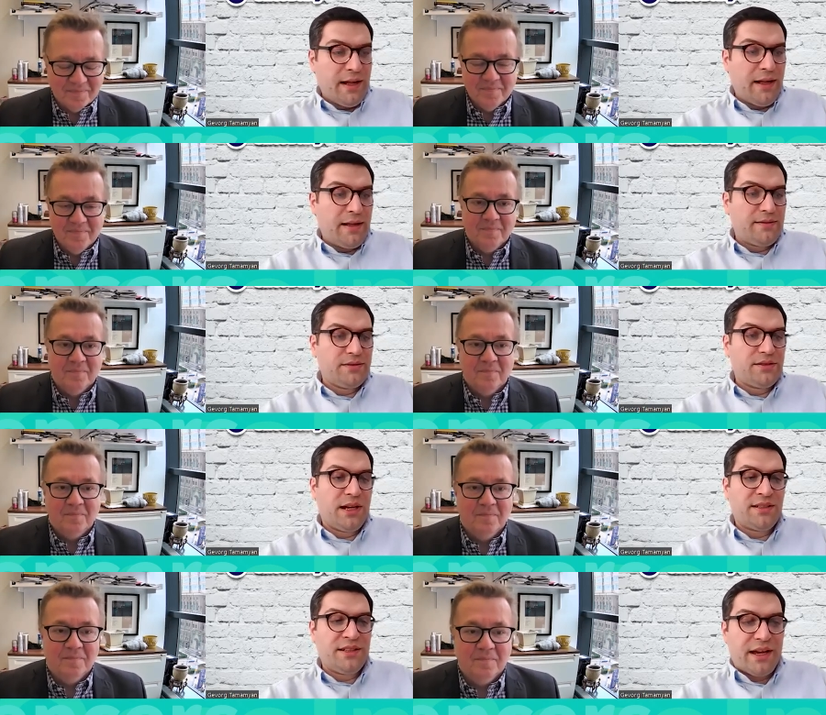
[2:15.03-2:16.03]
Speaker 1: Uh,
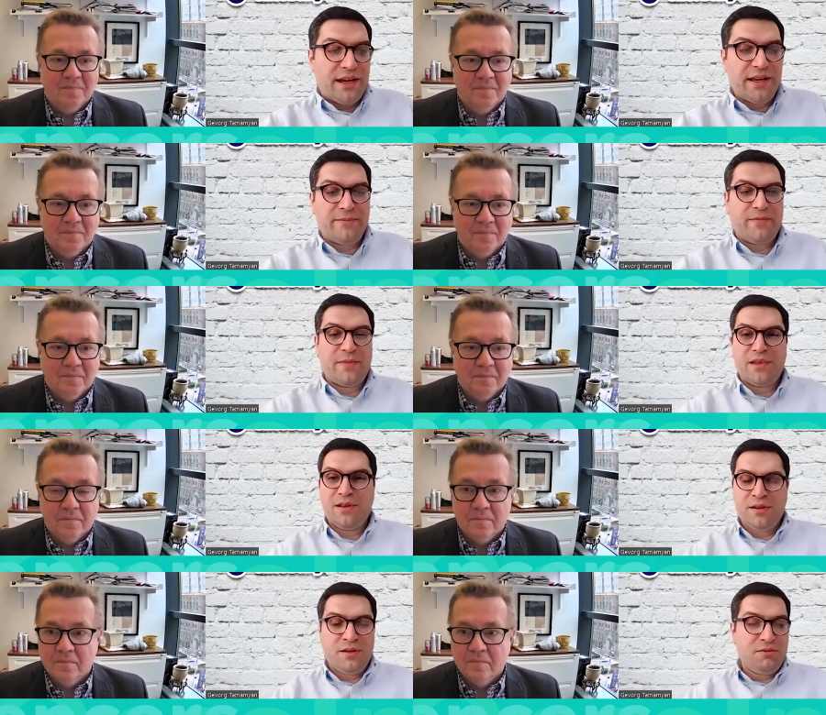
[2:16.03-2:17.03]
Dr. Jänne,
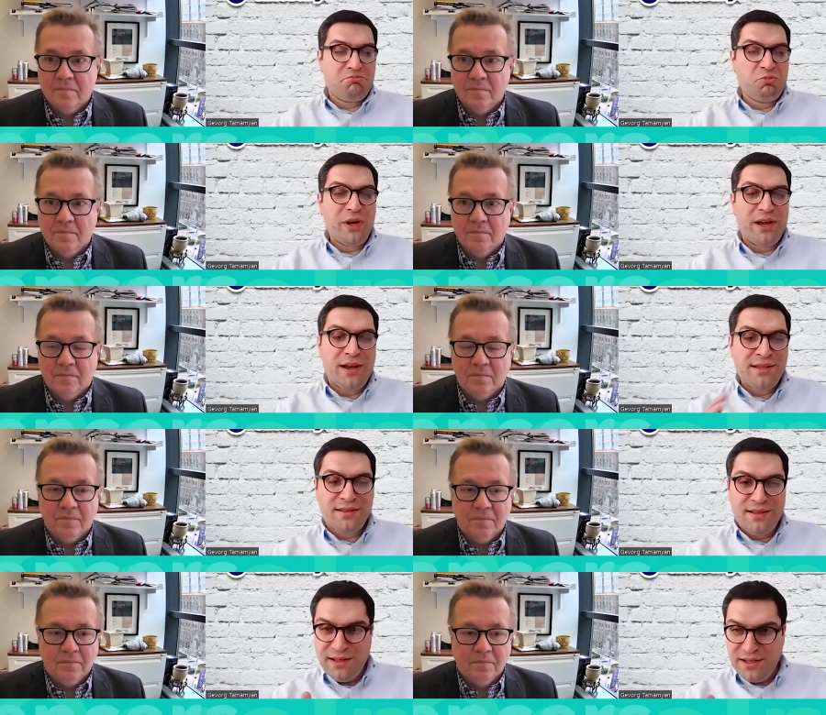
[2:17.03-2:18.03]
uh, when I
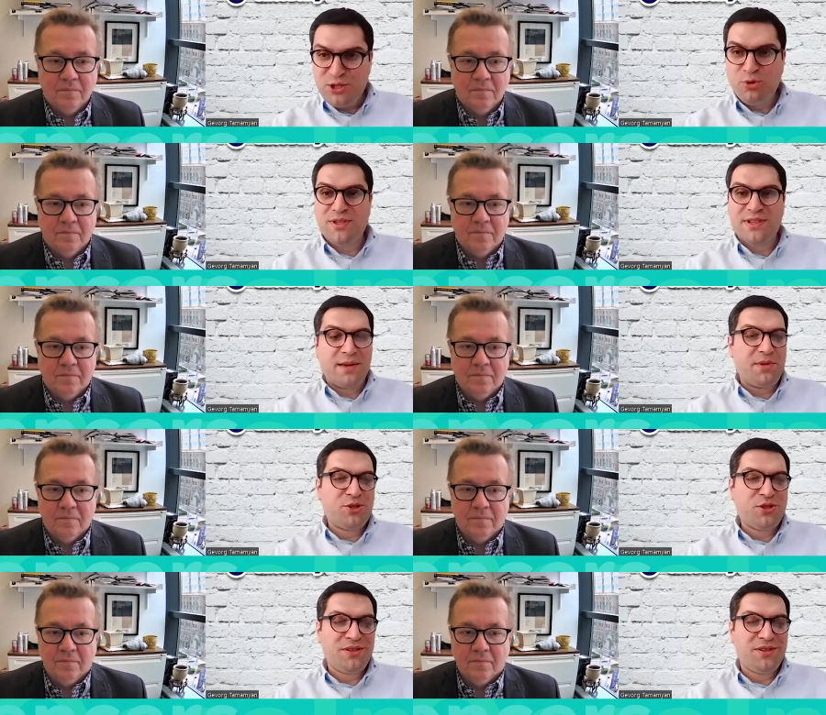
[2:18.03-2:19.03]
asked Lillian Siu, as I
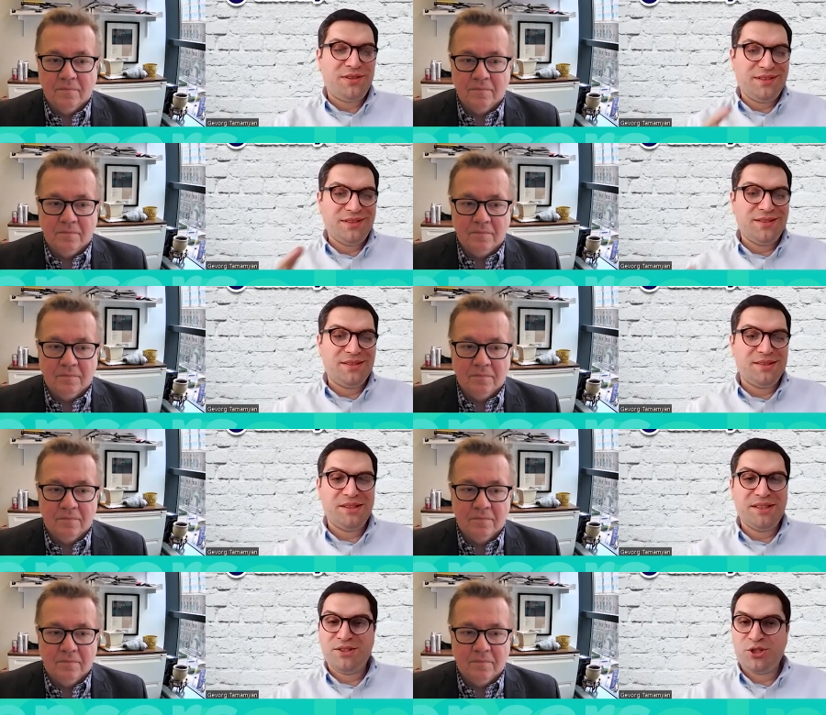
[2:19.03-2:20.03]
mentioned,
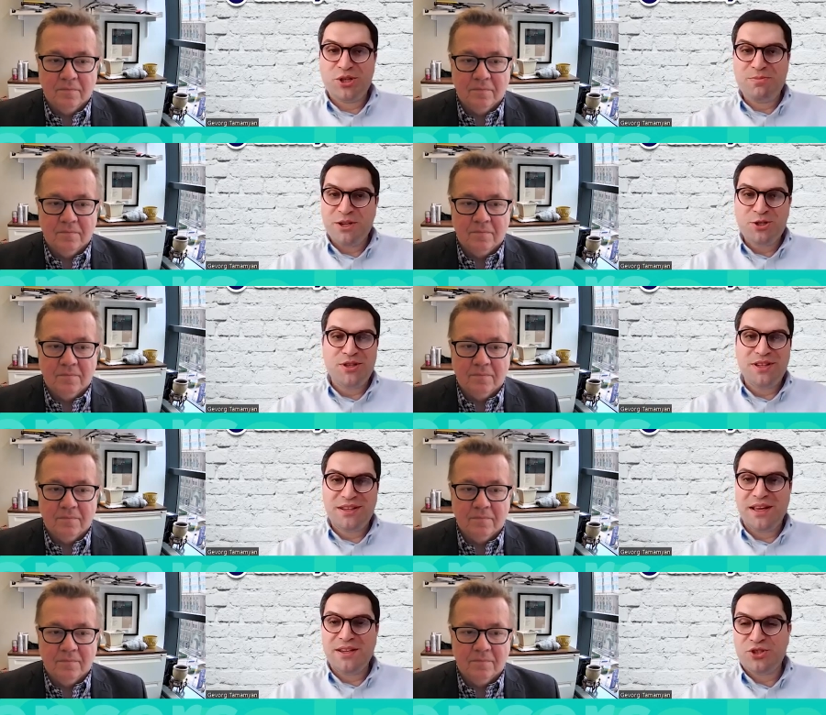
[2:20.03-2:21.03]
uh, she
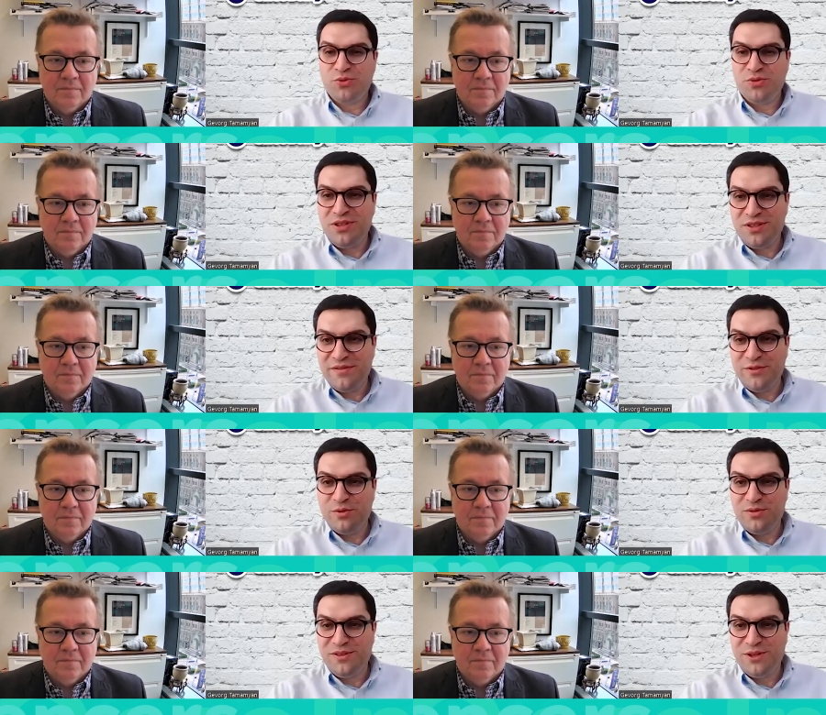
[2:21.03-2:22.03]
mentioned that I should
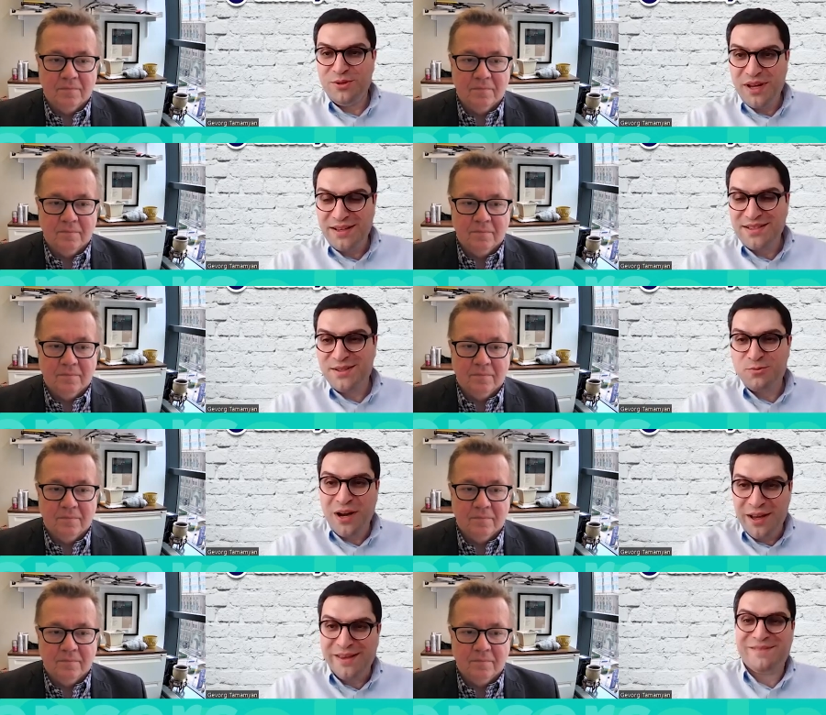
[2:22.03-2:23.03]
interview you next.
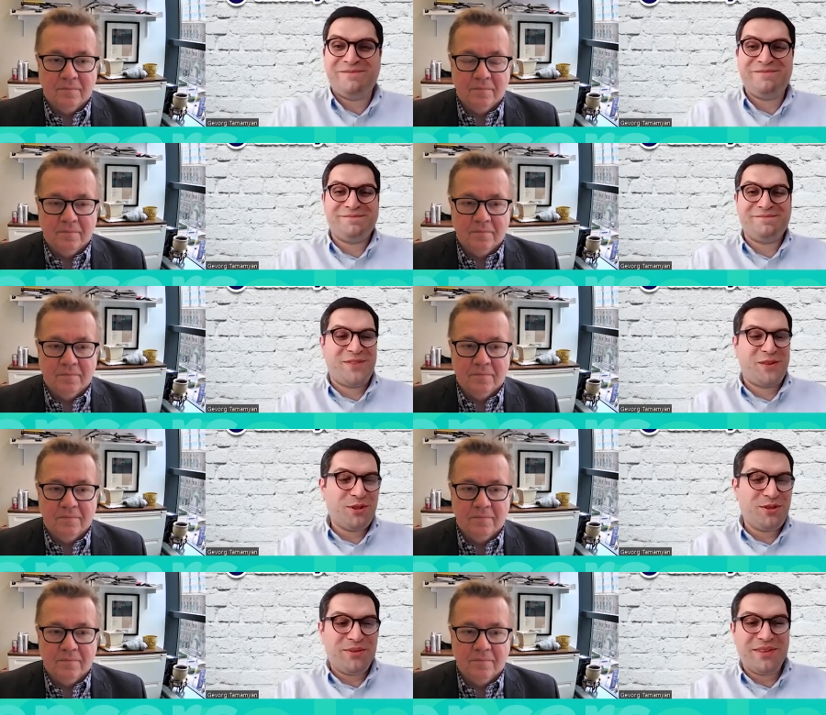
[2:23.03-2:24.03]
Why?
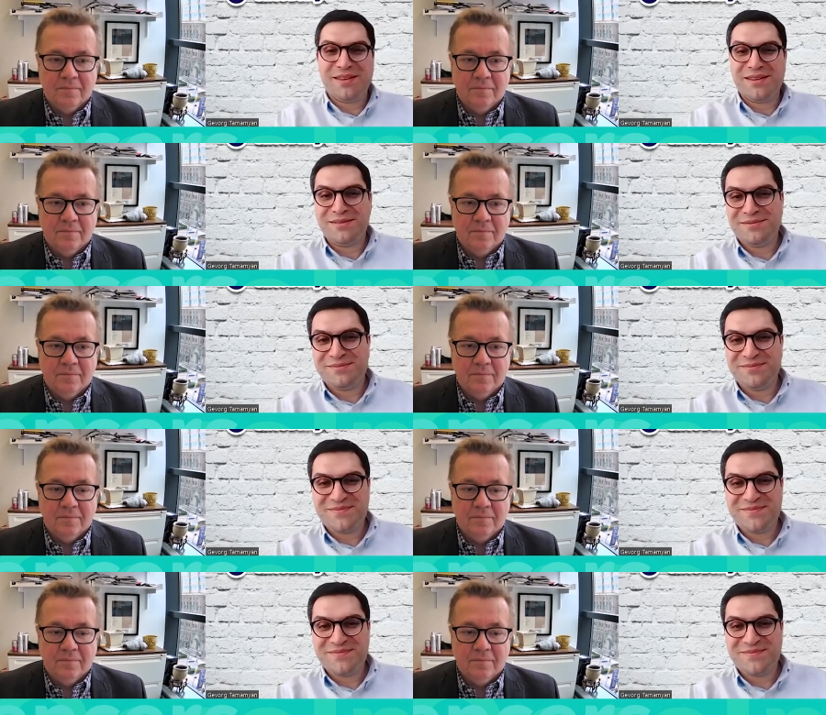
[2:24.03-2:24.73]
What do you think?